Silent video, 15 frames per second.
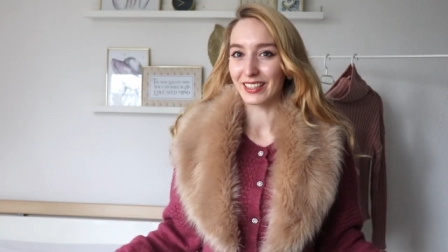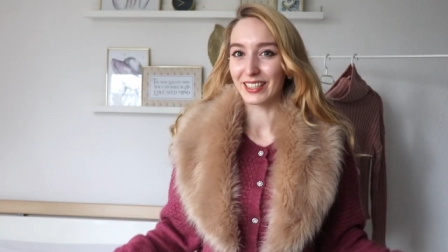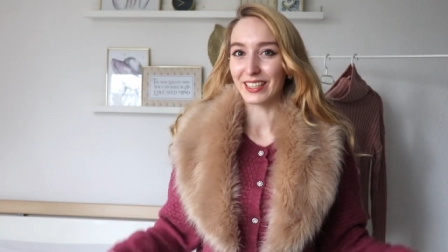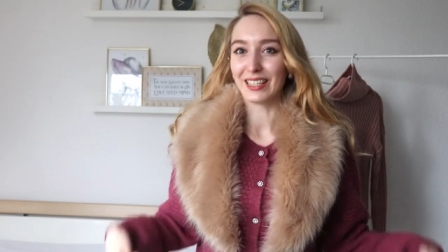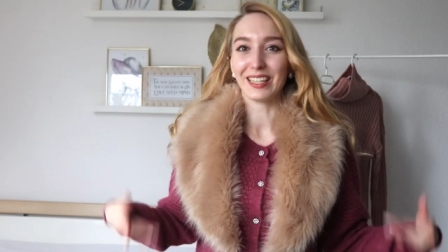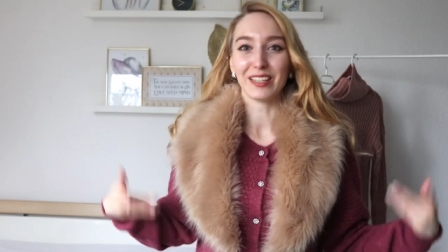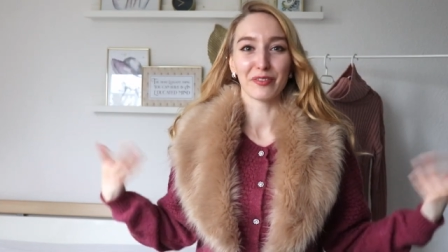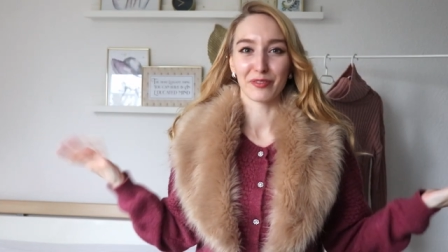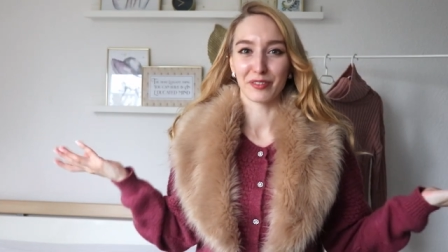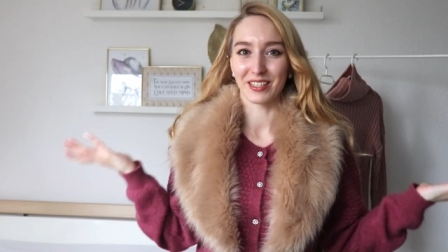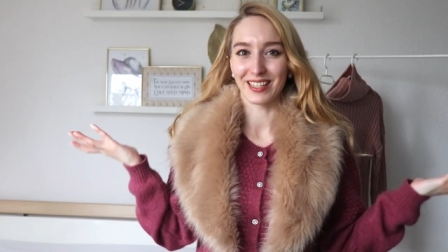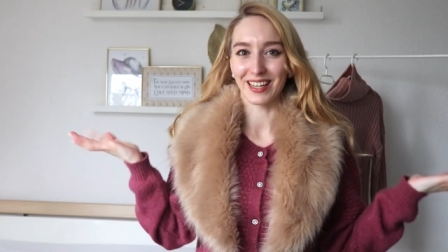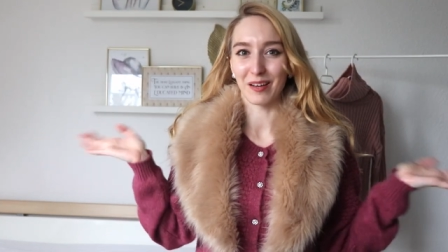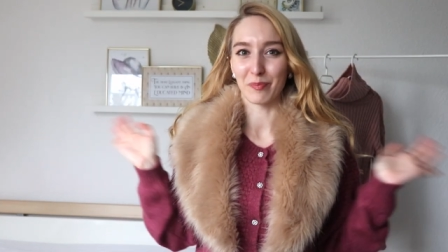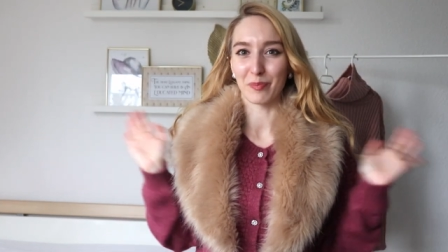
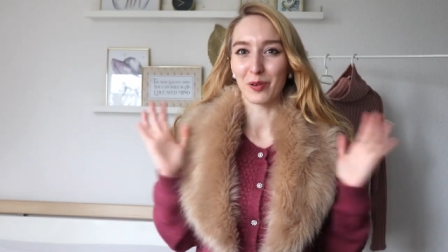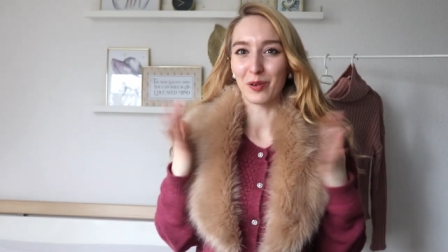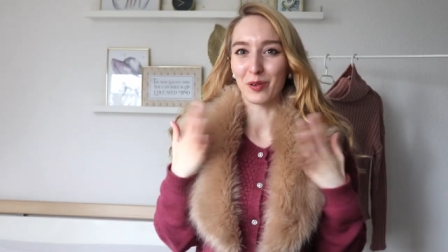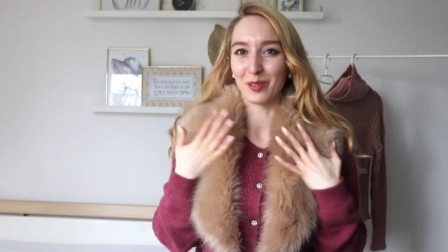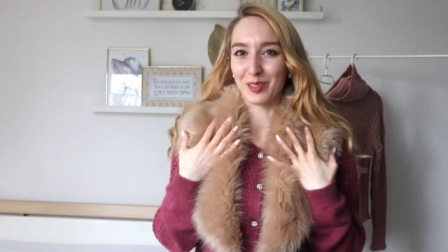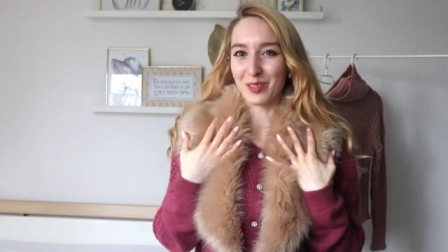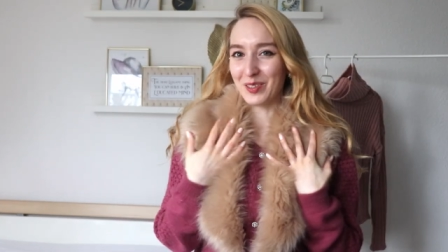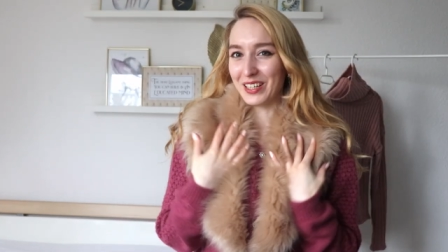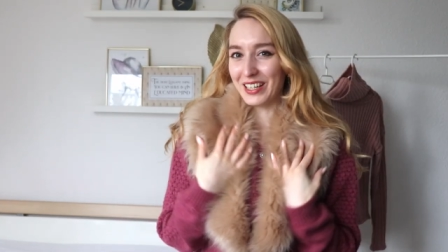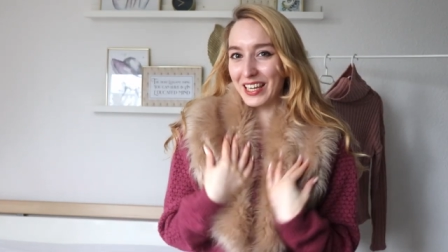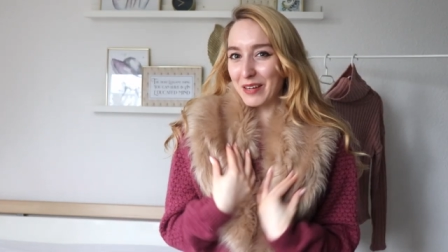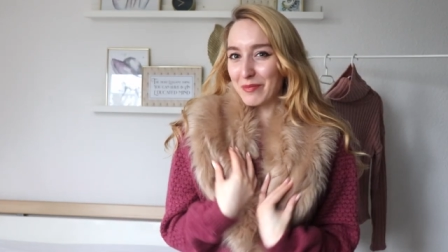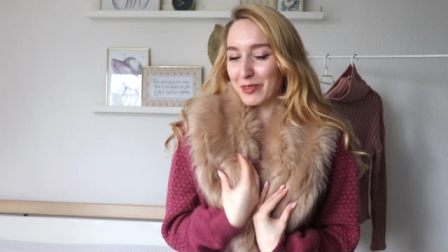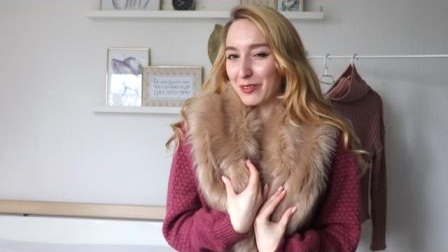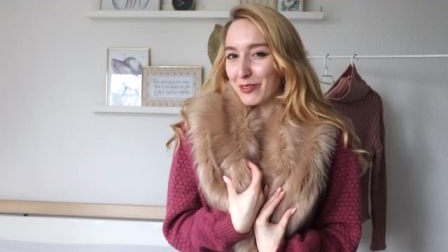lifts up all your
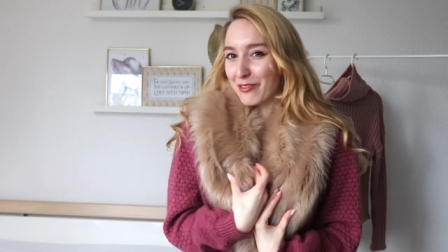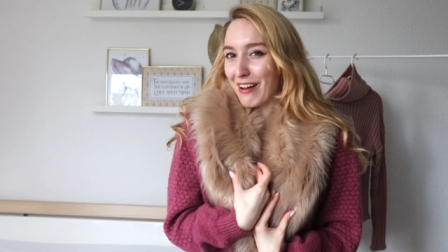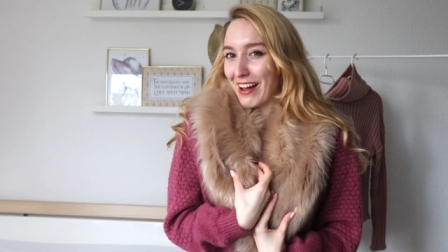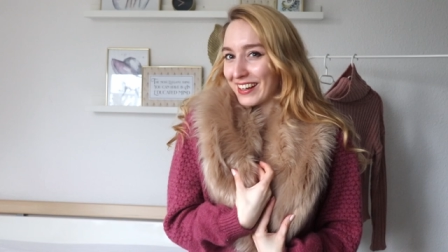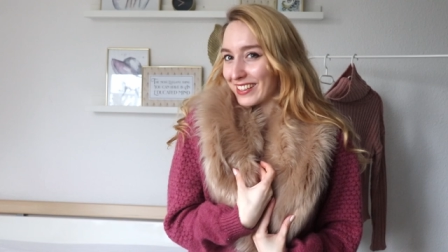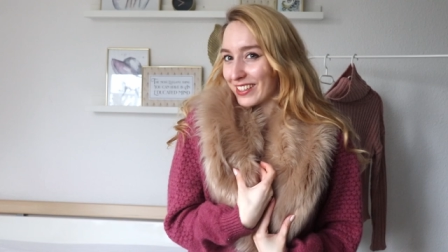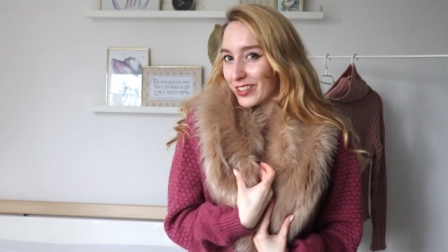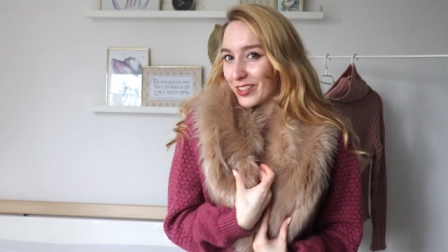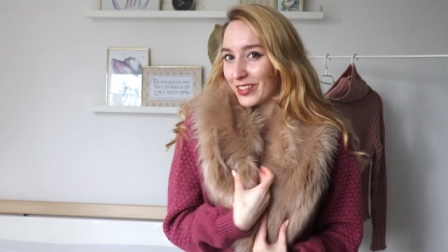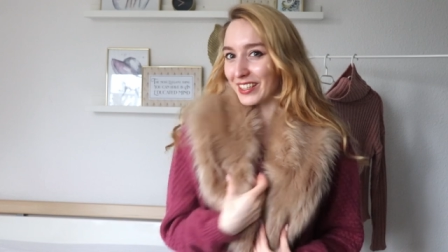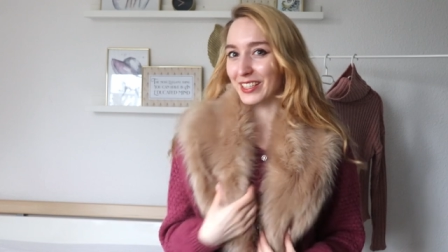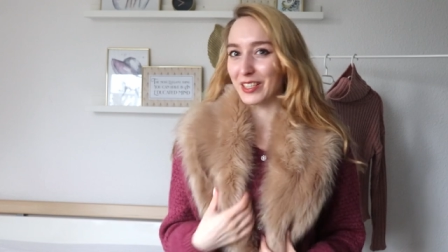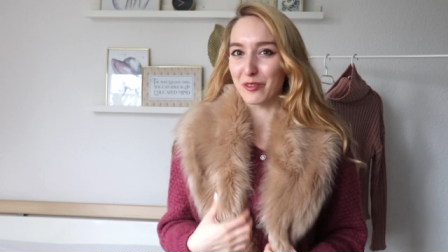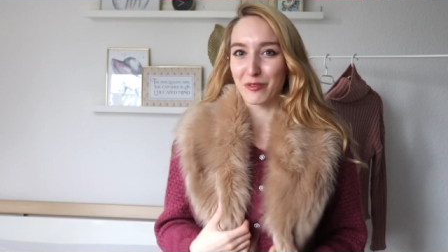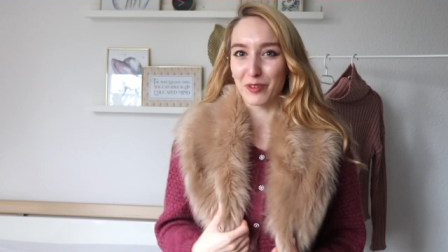glamour factor
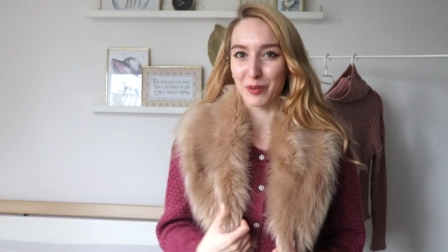and your